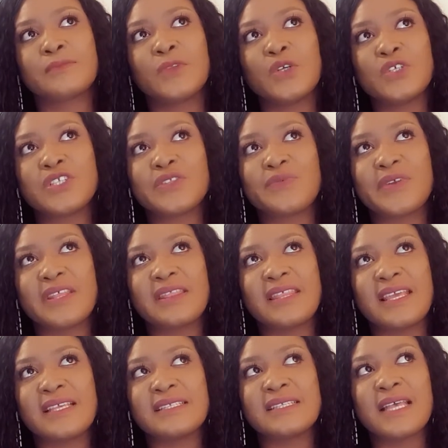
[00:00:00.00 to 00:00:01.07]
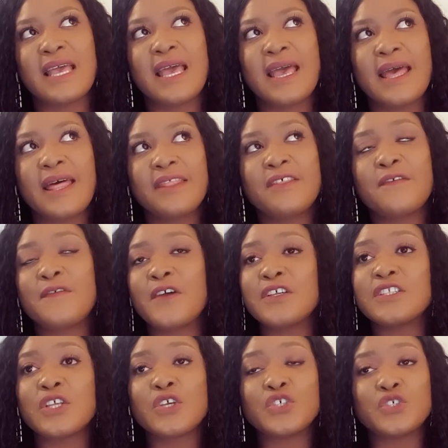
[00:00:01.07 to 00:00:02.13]
Those three things. The
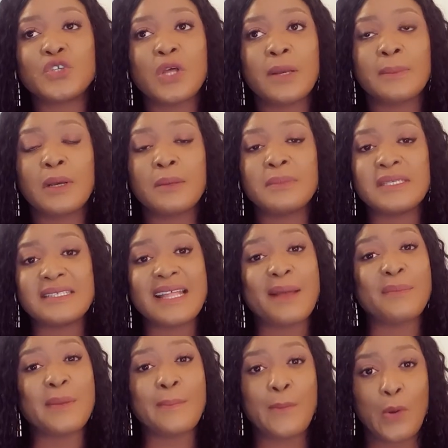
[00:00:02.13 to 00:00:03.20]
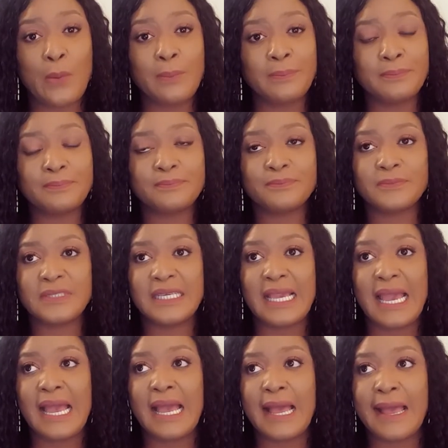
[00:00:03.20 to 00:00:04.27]
first thing you should know about me is that I'm a mom.
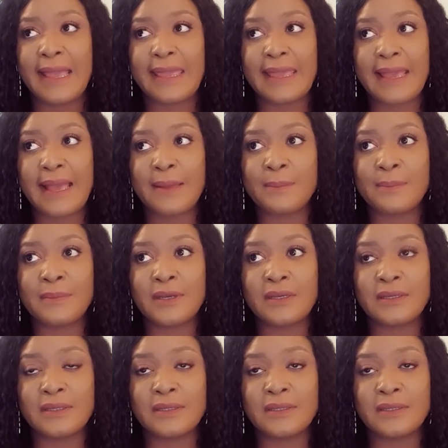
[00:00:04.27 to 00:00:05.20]
Yeah, I am.